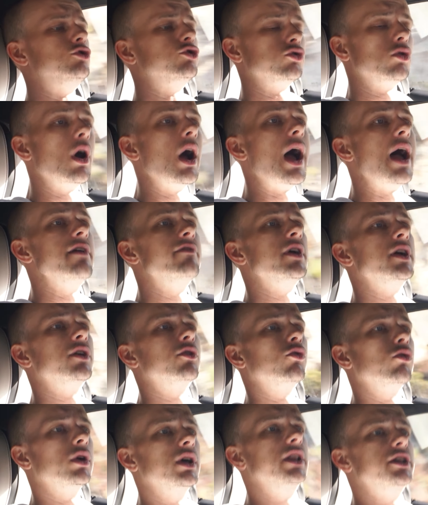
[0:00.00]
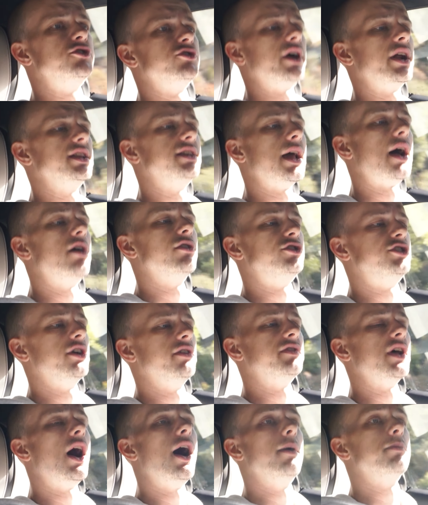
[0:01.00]
driving, really trying to
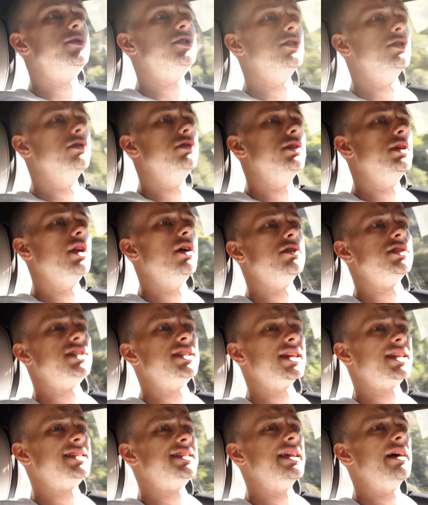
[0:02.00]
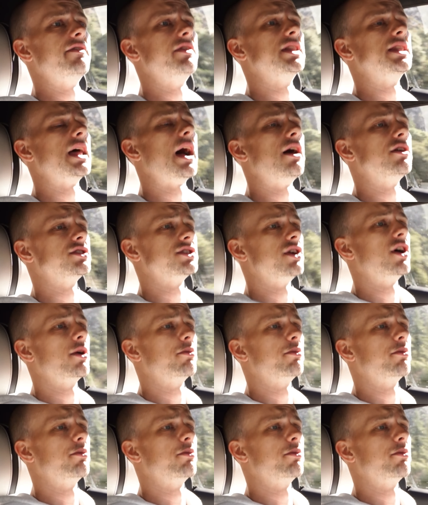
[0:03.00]
downshift up to, you know, six, 7,000